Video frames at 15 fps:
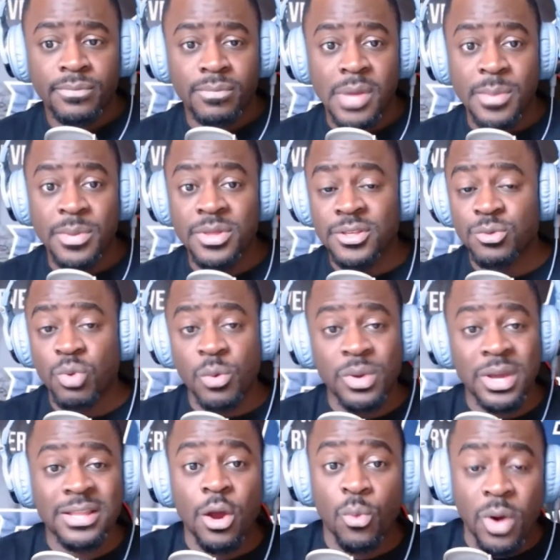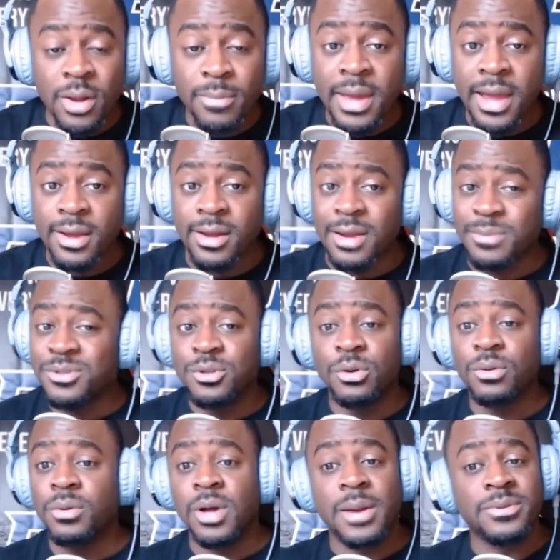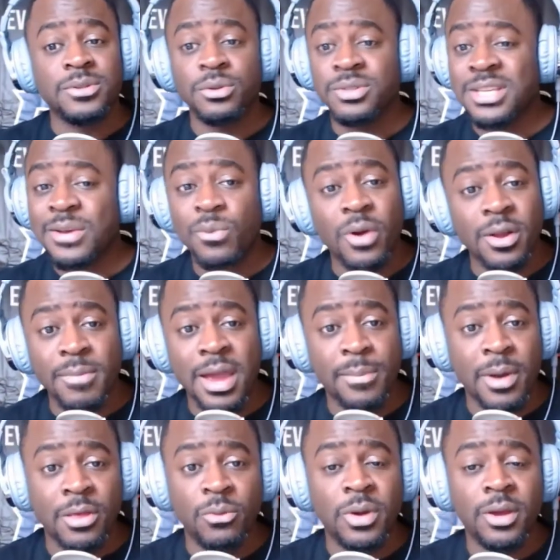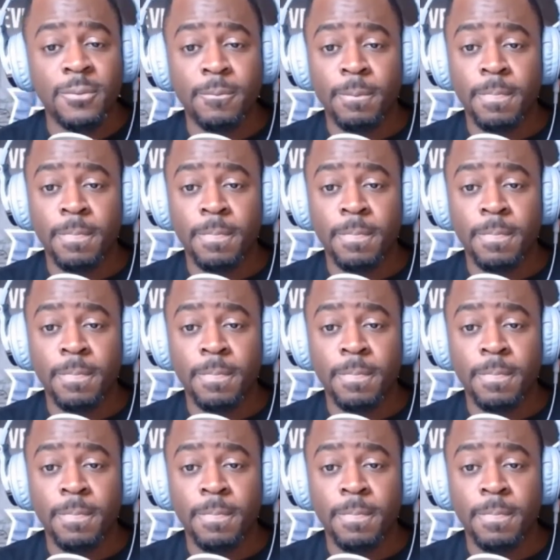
Maybe this is where we get our running back, and I'm still team running back, by the way.